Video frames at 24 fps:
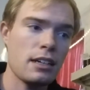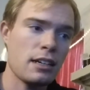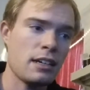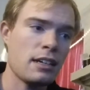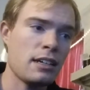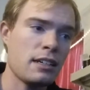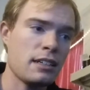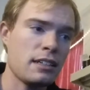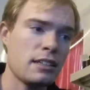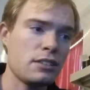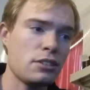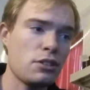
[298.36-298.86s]

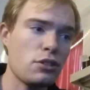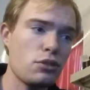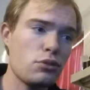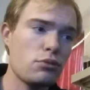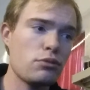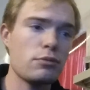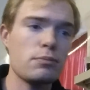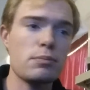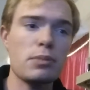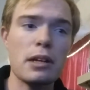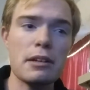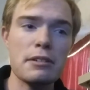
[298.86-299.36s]
Uh, and
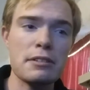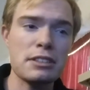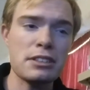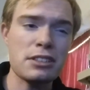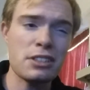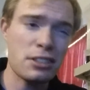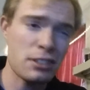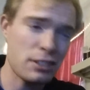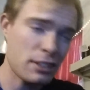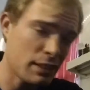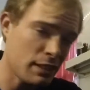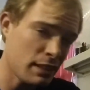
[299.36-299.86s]
those would probably
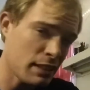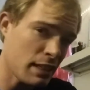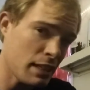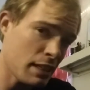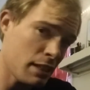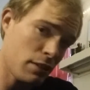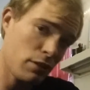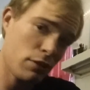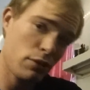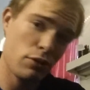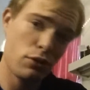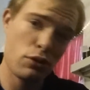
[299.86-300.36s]
start in
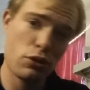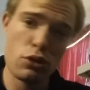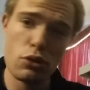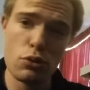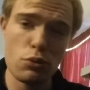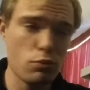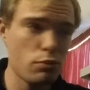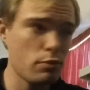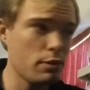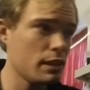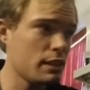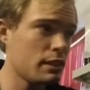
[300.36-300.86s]
like
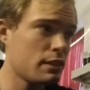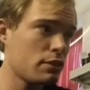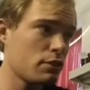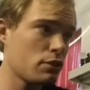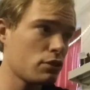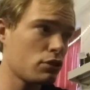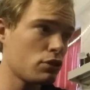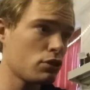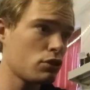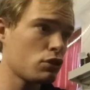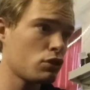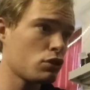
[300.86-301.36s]
two weeks
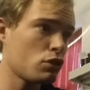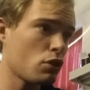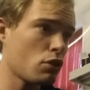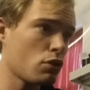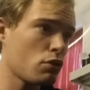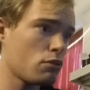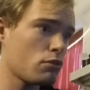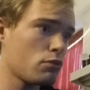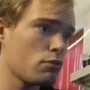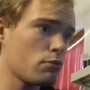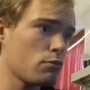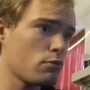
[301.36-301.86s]
or
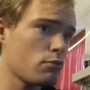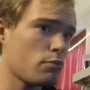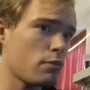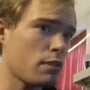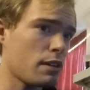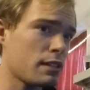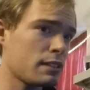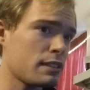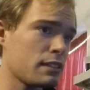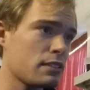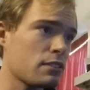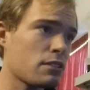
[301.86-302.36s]
so.
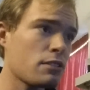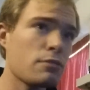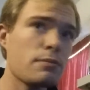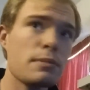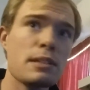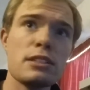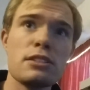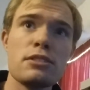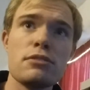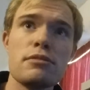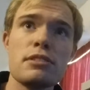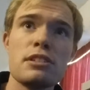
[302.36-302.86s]
Why did all
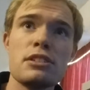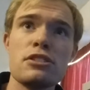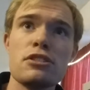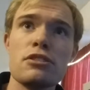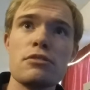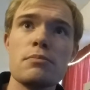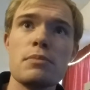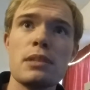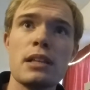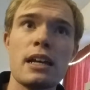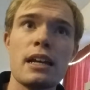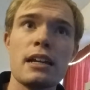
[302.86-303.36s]
my screens
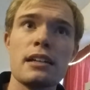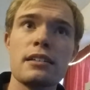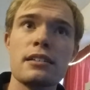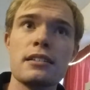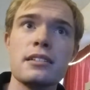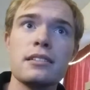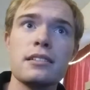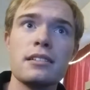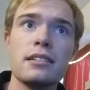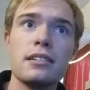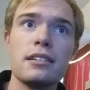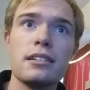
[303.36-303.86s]
go
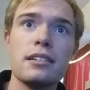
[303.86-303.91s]
black?